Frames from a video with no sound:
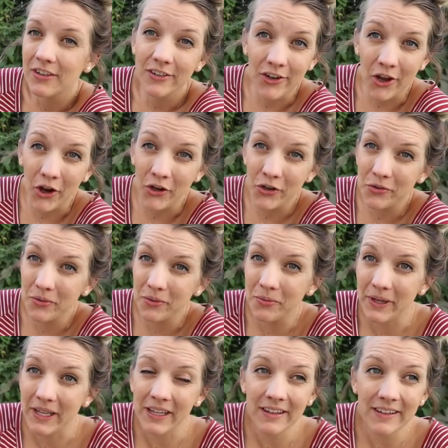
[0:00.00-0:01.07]
No,
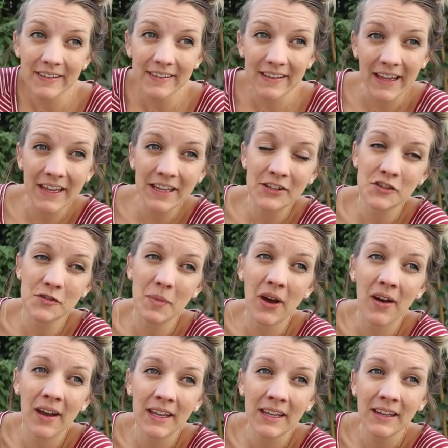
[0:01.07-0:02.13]
we're gonna stay in
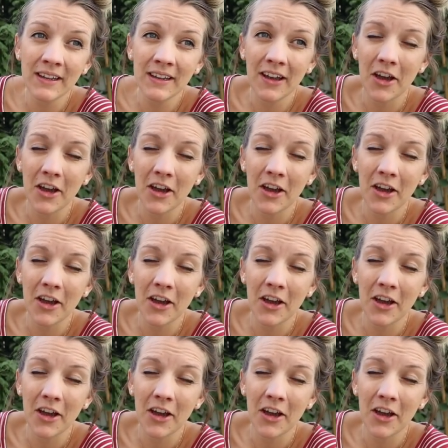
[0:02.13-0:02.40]
Dubai.